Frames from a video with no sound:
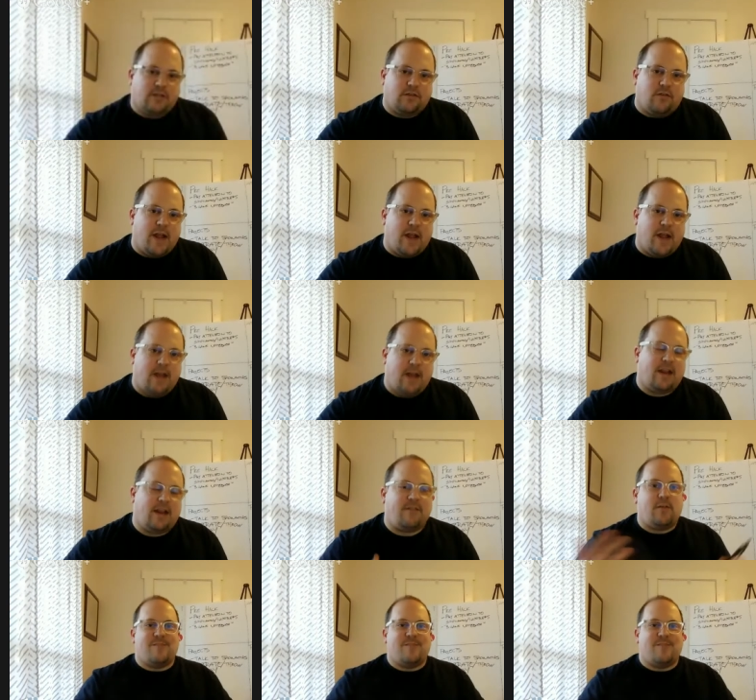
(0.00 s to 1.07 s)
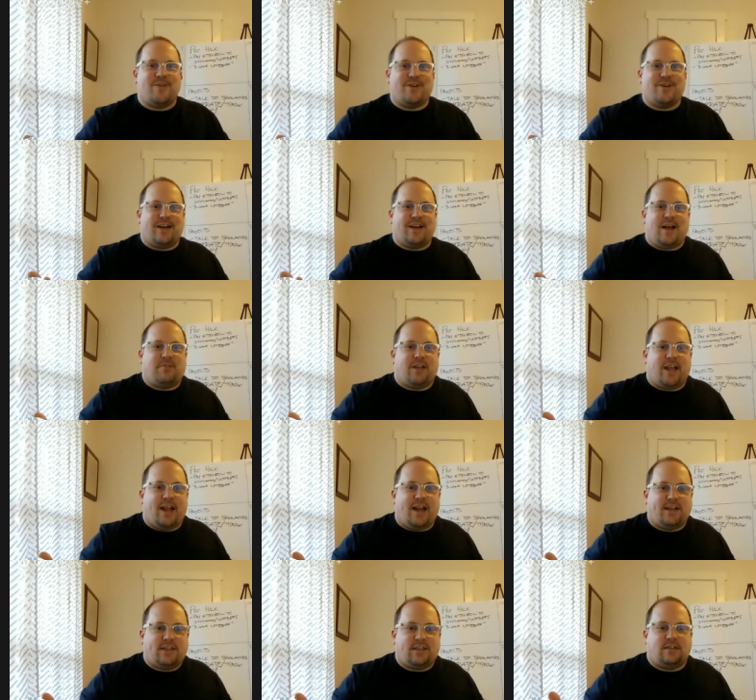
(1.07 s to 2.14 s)
great if you can build an
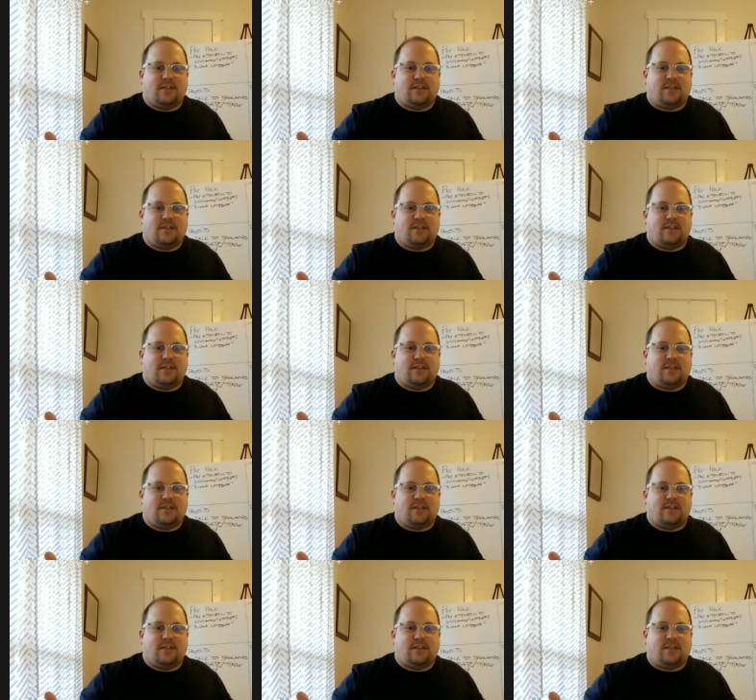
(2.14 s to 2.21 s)
application